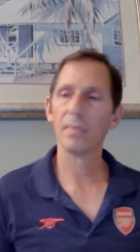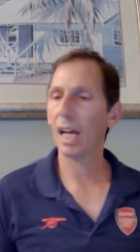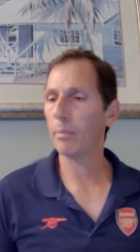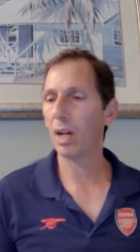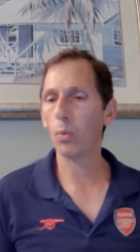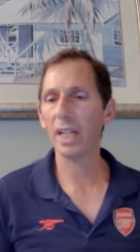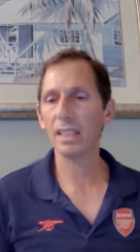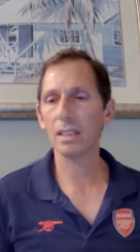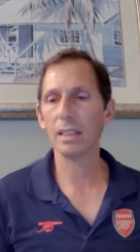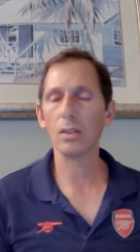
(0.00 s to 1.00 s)
on my way
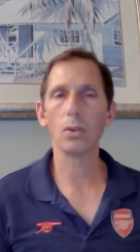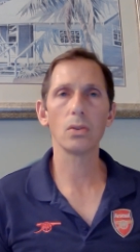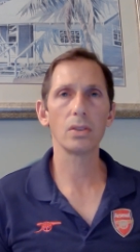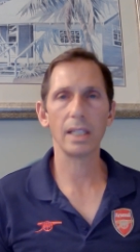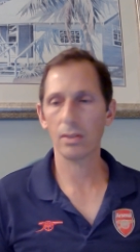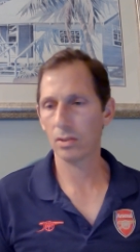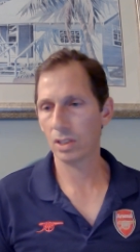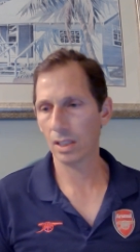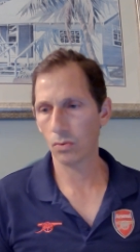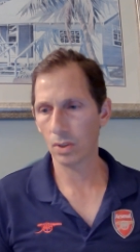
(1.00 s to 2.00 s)
to the old
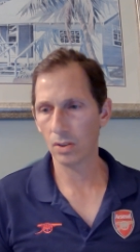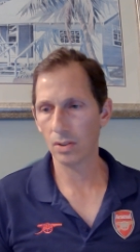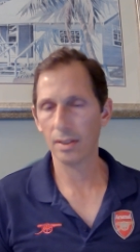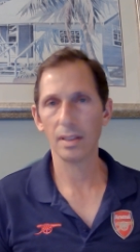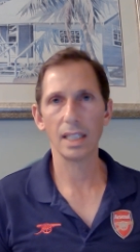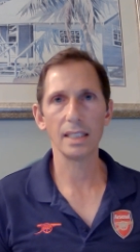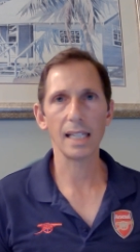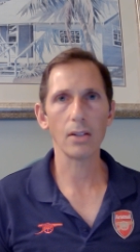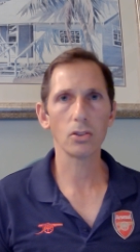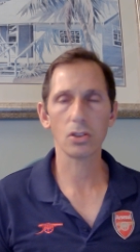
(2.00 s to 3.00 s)
Aerojet Road, on the
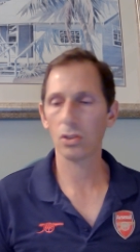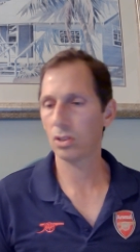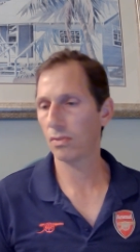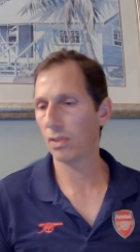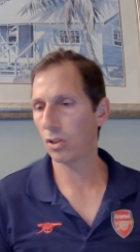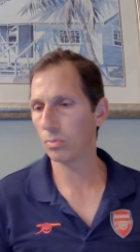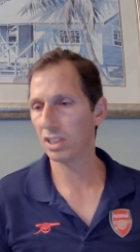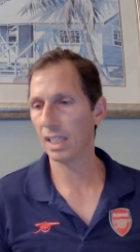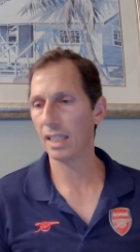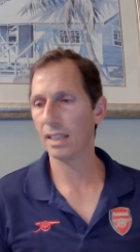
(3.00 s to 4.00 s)
outskirts of
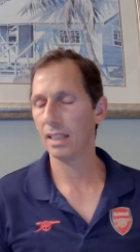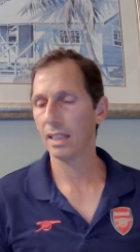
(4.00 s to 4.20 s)
Homestead,